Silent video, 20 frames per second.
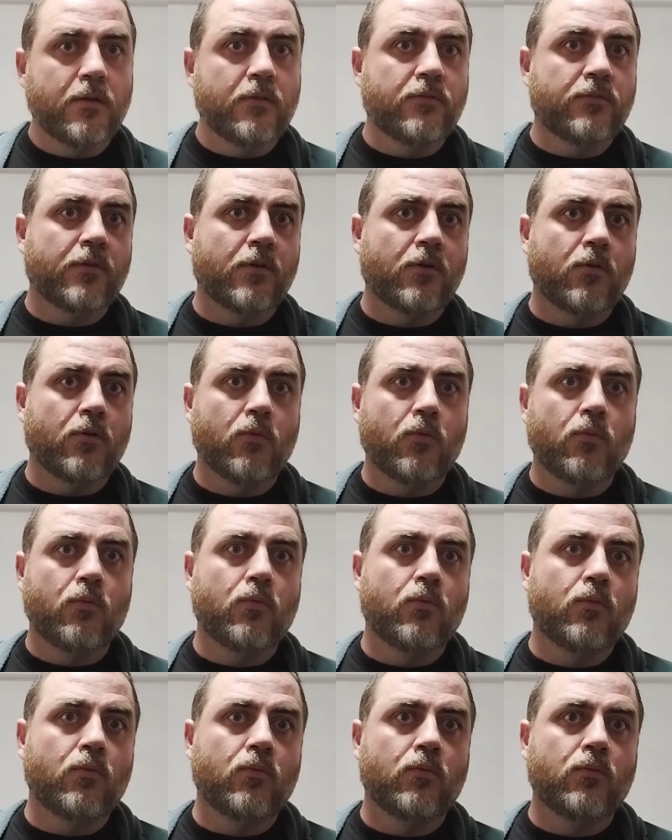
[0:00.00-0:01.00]
So
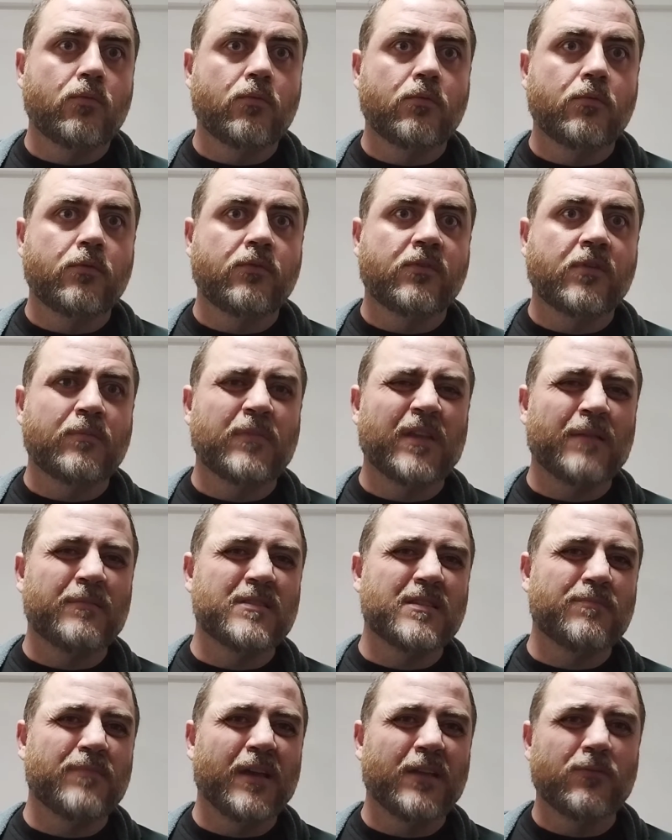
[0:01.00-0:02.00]

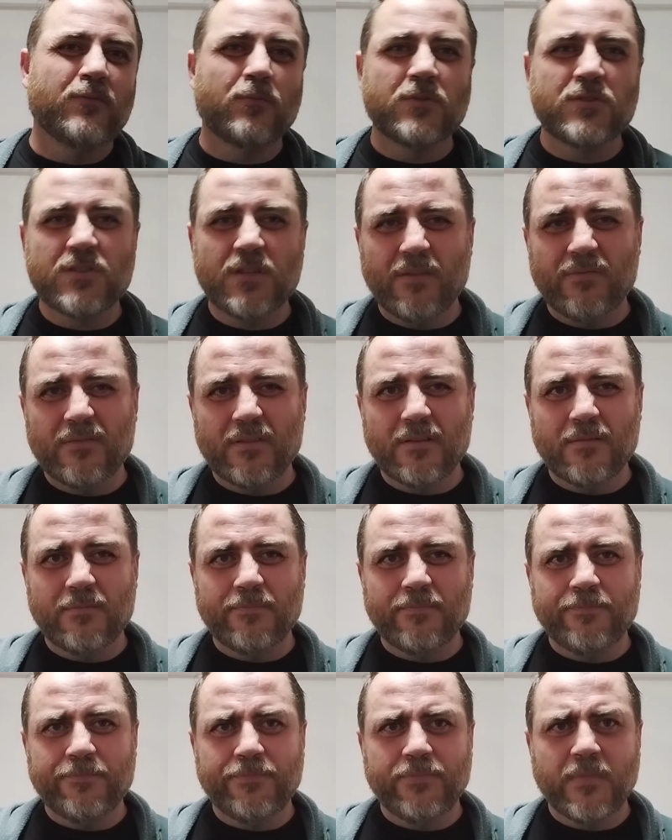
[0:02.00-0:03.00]
sometimes the meds will shift
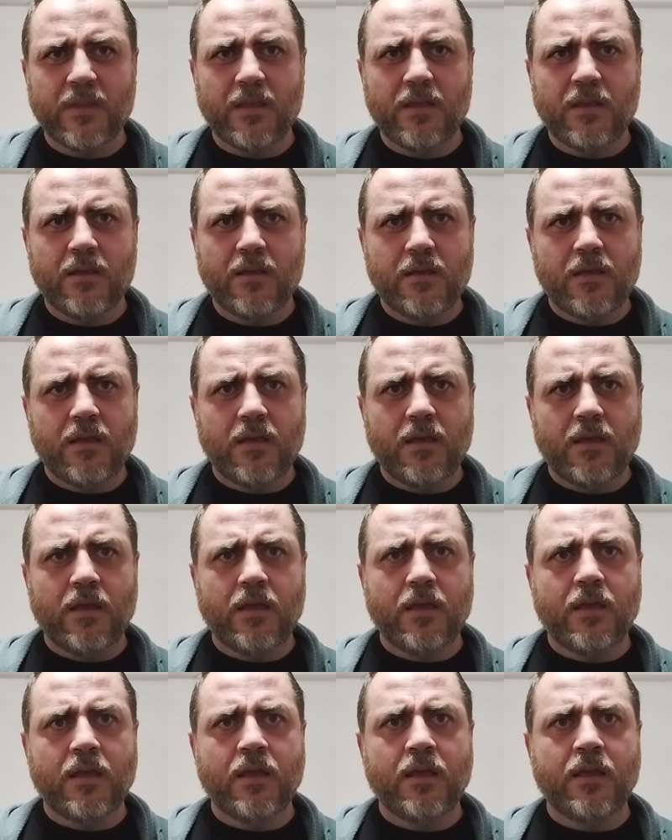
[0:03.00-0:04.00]

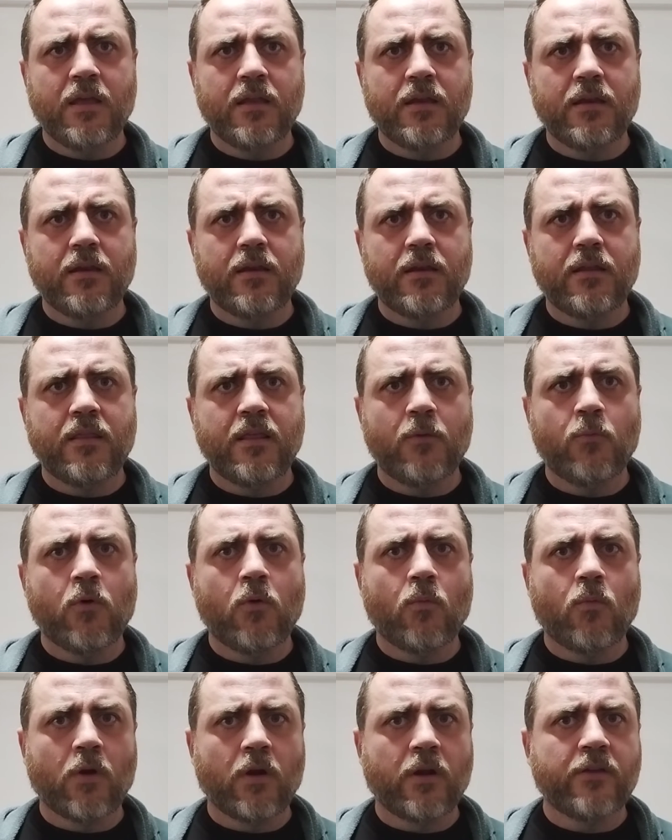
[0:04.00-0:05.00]
and they
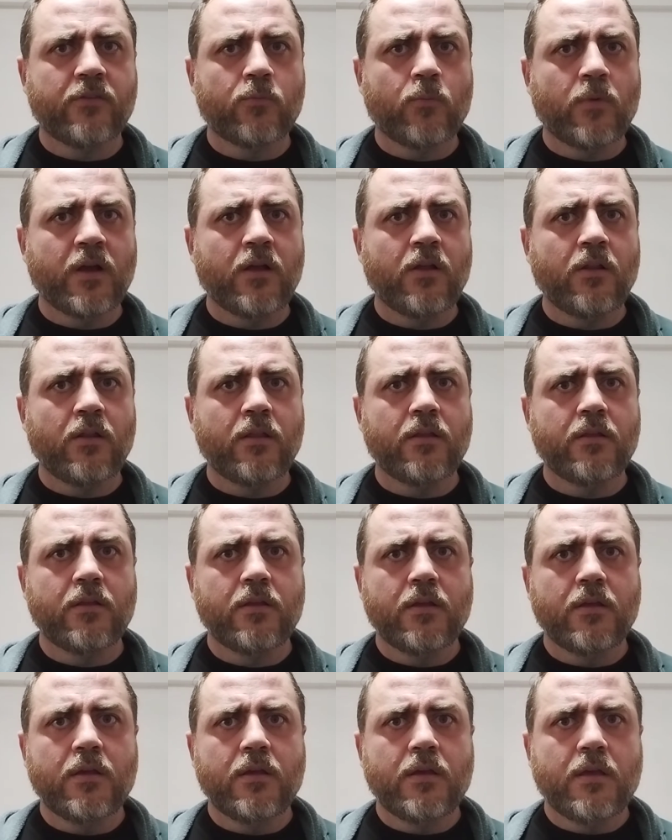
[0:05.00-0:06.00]
won't work as well.
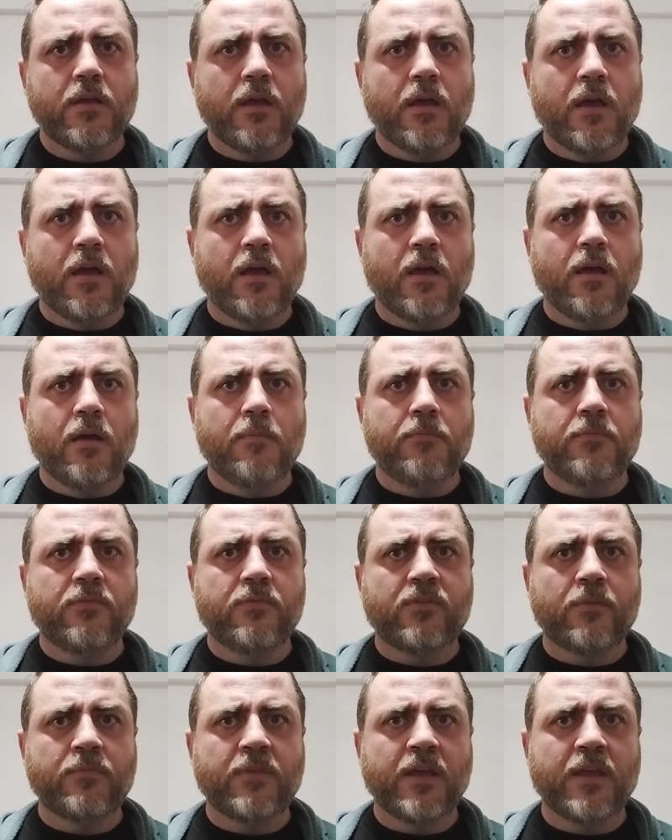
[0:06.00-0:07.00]

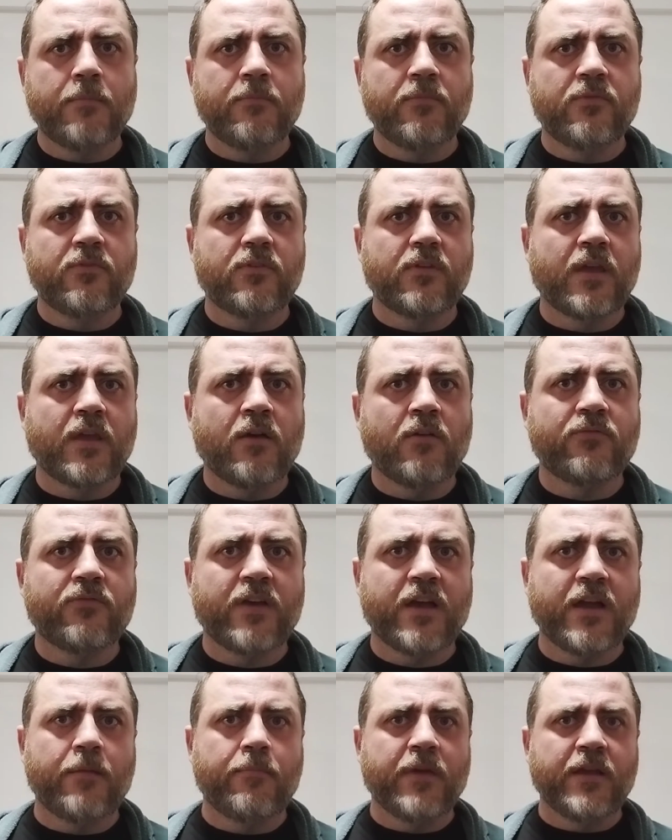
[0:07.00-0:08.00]
Sometimes I'll
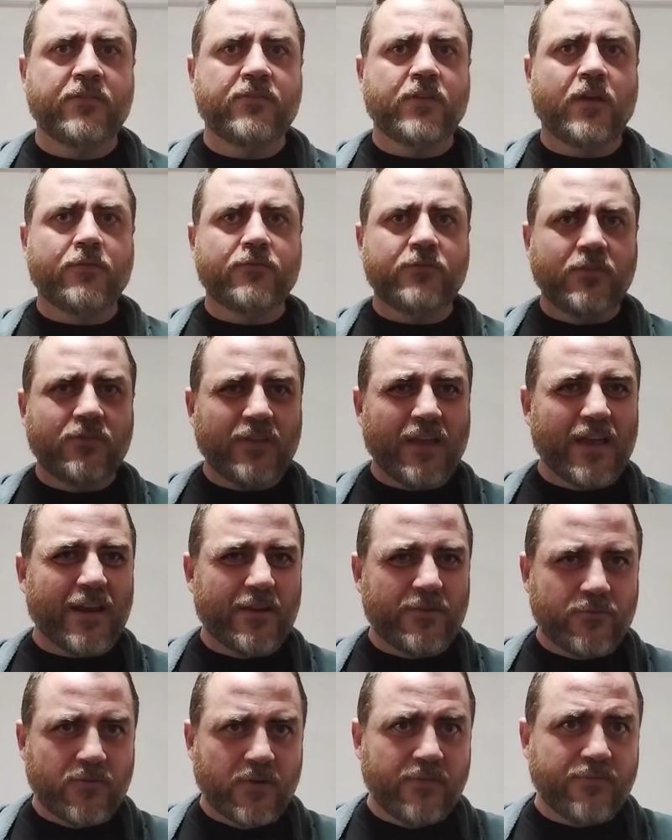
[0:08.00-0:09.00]
find myself just kind
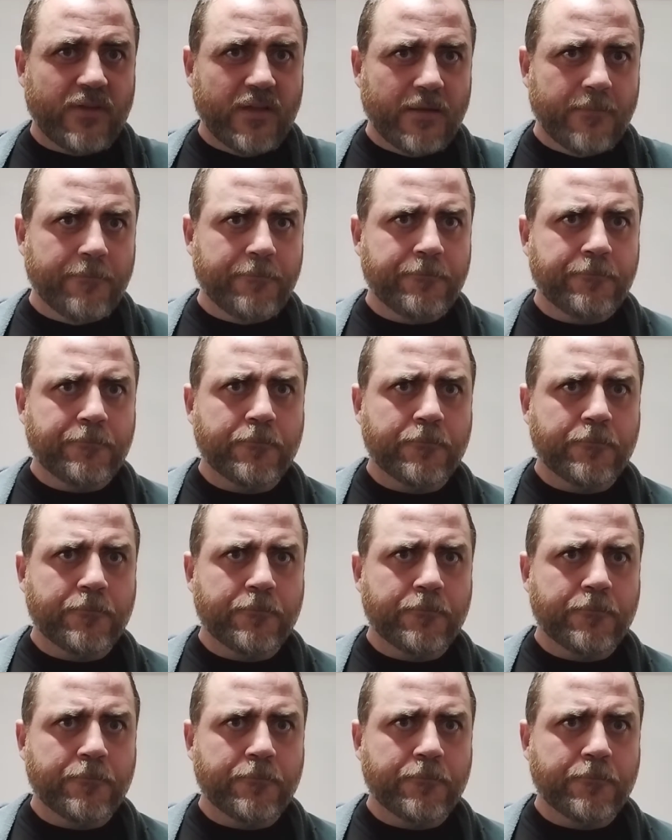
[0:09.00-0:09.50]
of drifting,